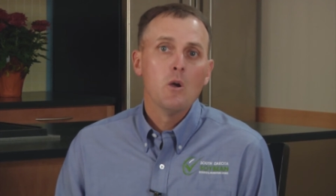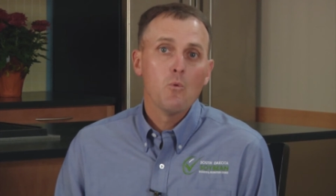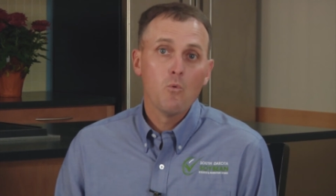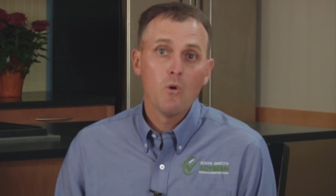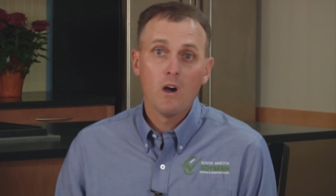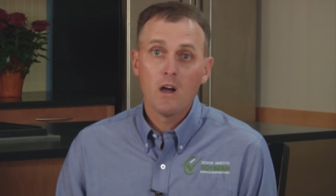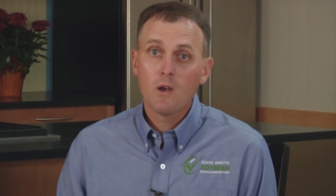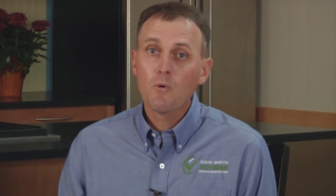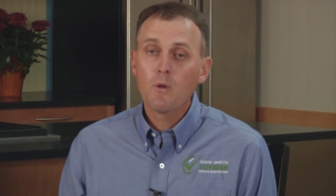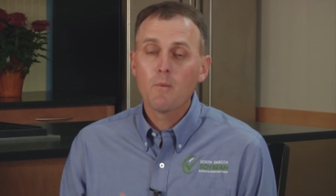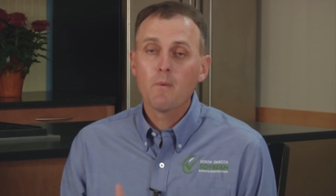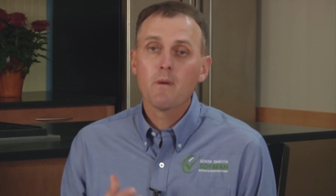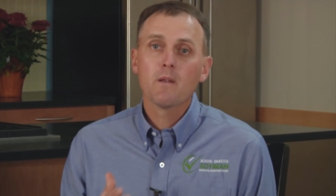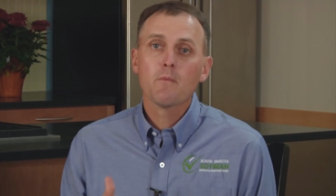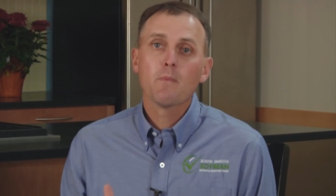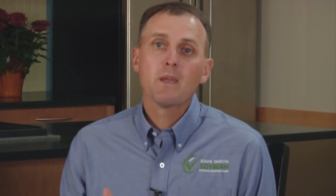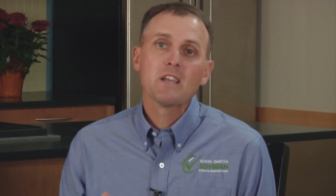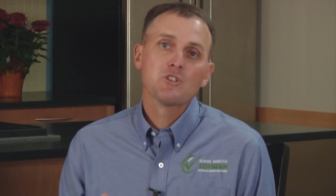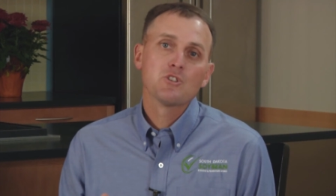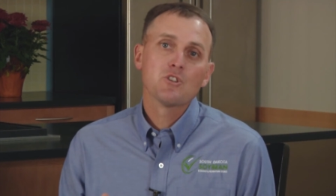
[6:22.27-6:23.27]
One, we want
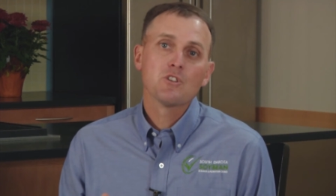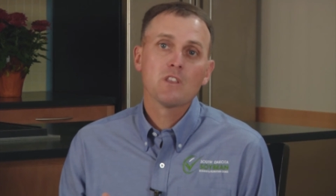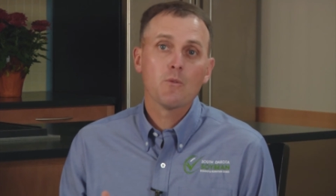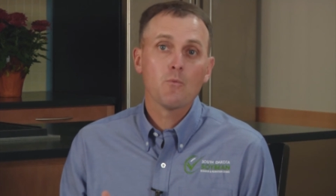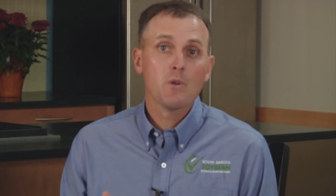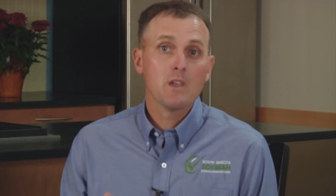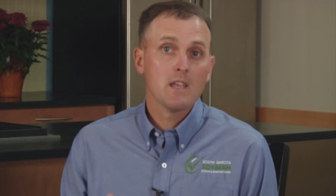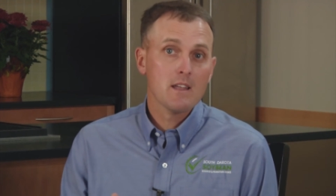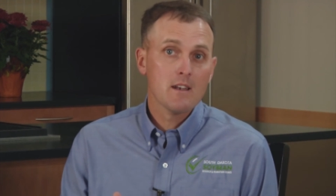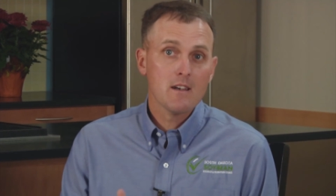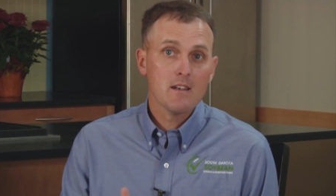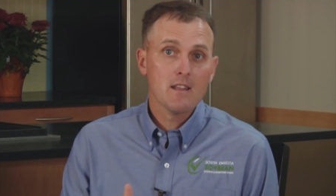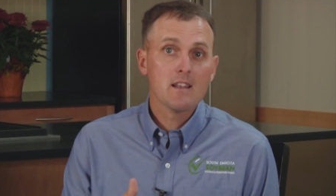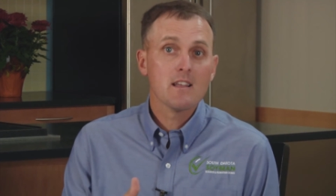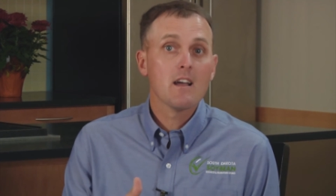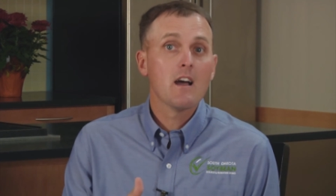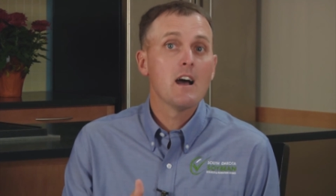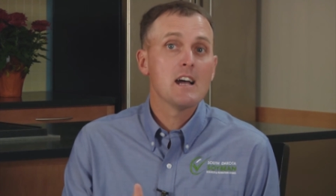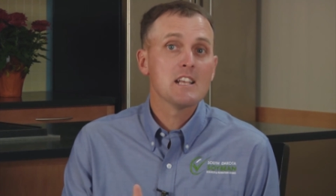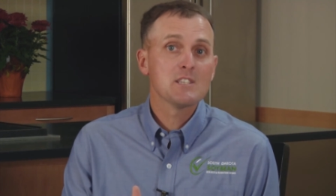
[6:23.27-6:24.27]
to make sure that we get it
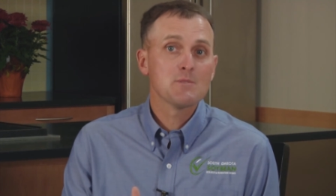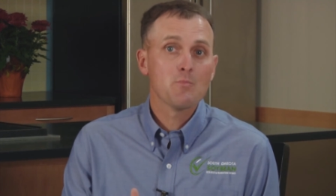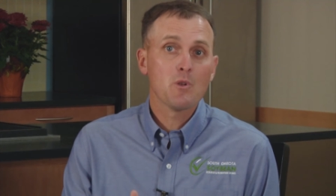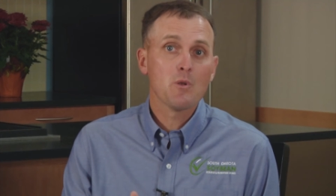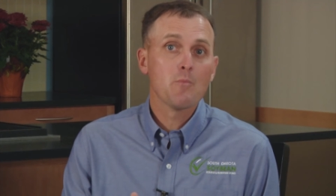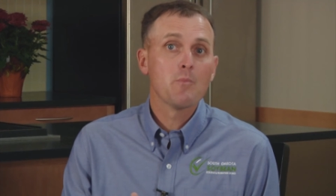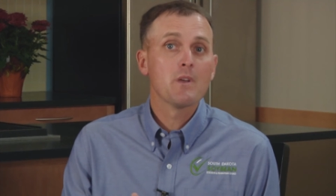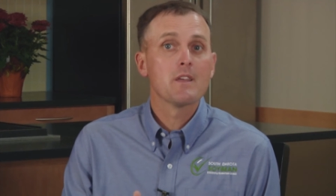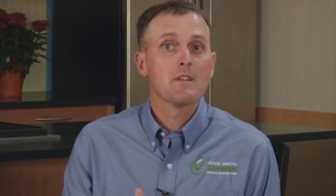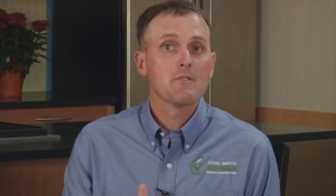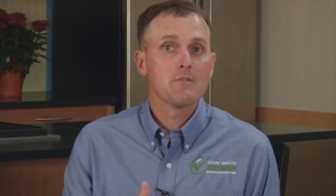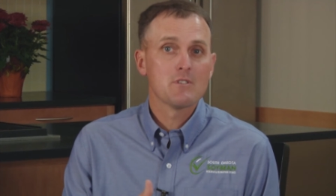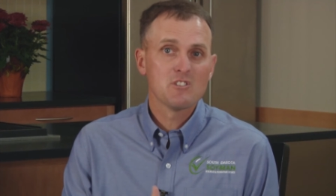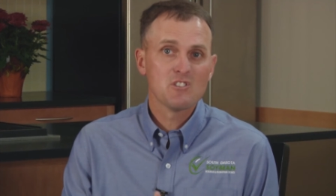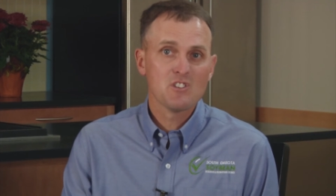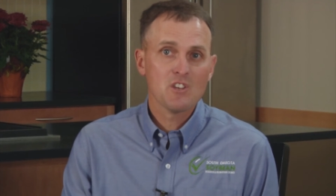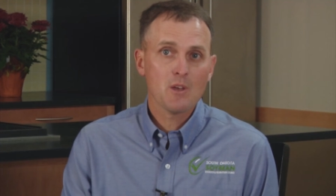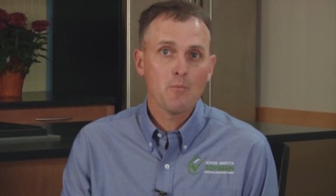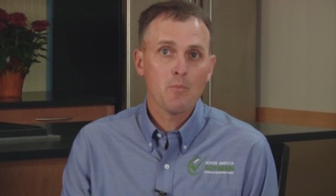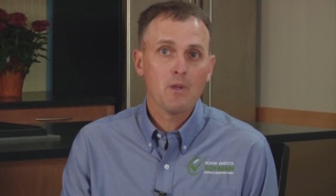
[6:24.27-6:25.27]
in a hospital pen or a
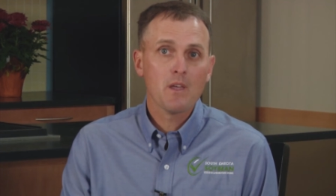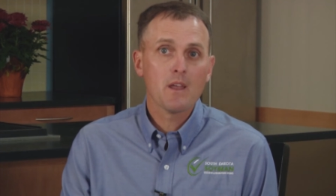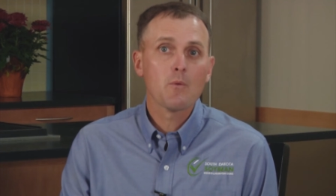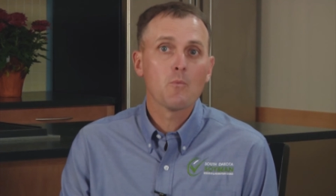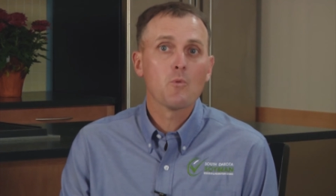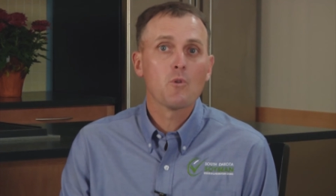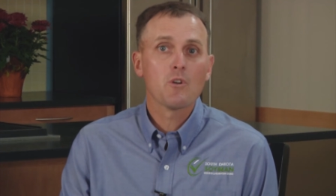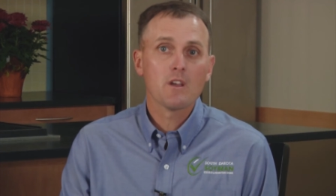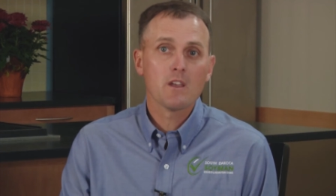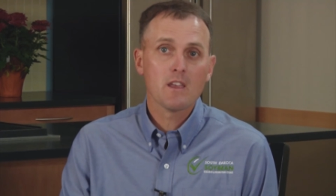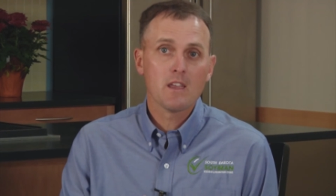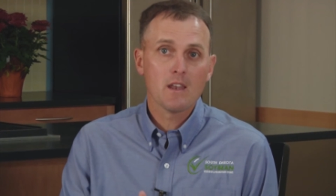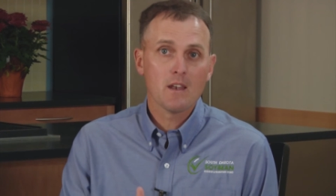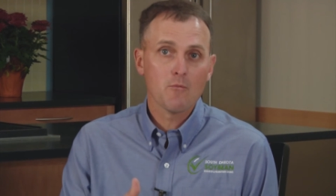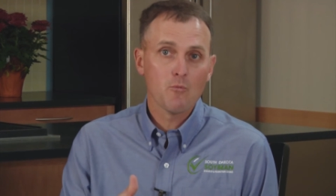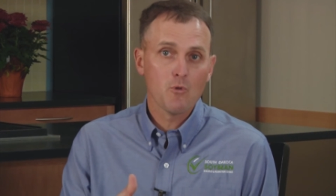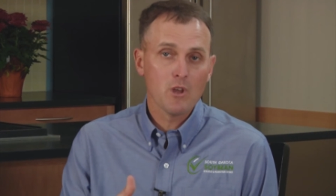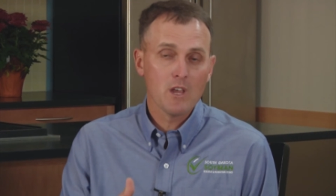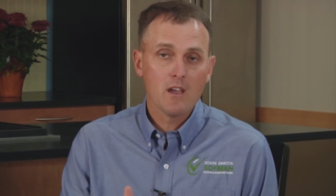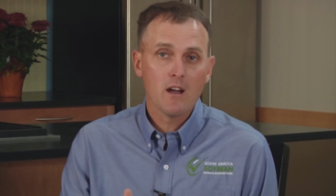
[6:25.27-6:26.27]
sick pen where it
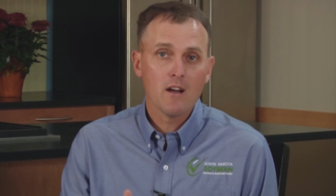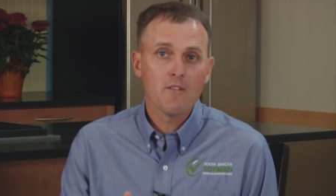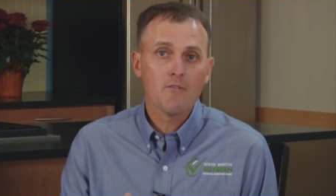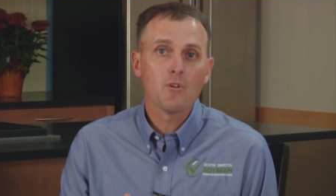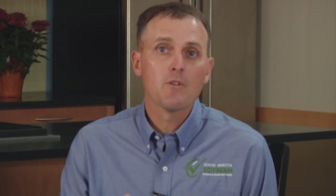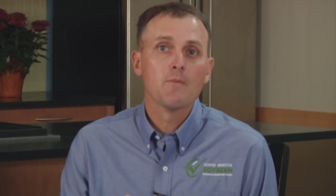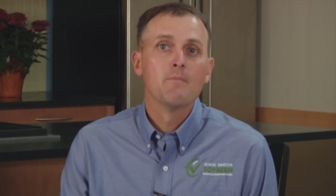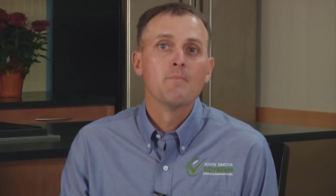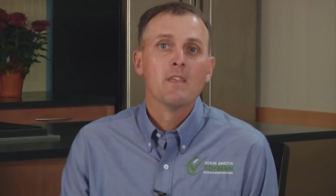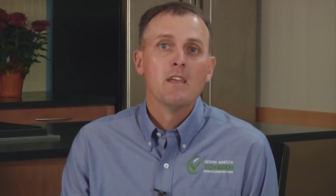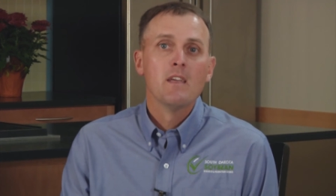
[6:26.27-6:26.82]
can recover.